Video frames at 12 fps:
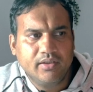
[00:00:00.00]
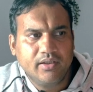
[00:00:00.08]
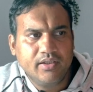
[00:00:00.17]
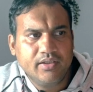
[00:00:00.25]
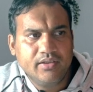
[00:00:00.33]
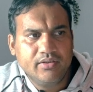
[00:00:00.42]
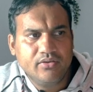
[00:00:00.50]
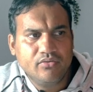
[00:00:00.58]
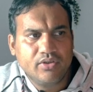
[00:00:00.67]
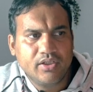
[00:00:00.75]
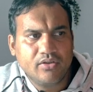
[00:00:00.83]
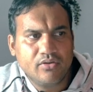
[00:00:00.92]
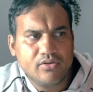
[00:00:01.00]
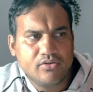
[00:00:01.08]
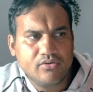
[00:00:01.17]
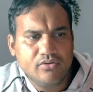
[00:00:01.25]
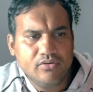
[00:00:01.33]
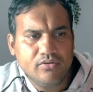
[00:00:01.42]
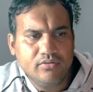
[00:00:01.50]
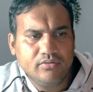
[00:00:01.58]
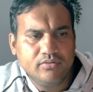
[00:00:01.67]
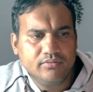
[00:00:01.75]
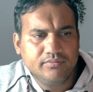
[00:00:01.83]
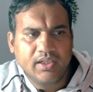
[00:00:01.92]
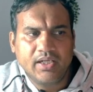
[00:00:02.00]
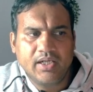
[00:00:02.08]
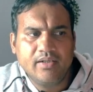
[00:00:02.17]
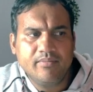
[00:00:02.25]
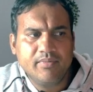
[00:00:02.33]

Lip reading: and you can also add